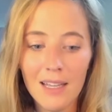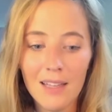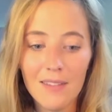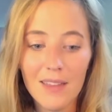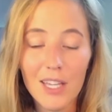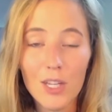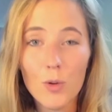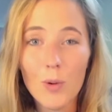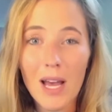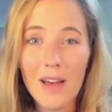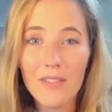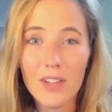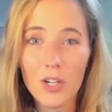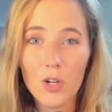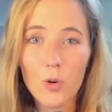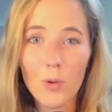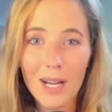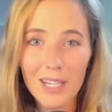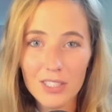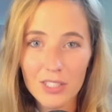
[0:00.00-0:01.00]
that you haven't
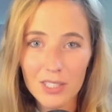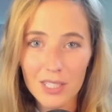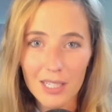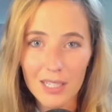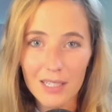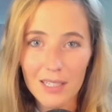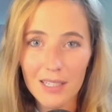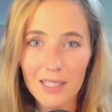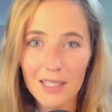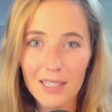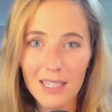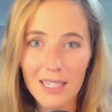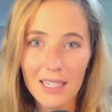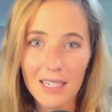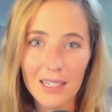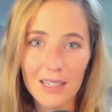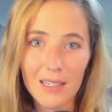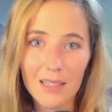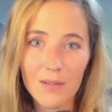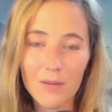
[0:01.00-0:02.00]
questioned
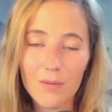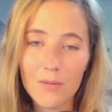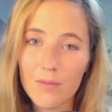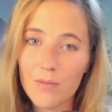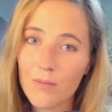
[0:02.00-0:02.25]
in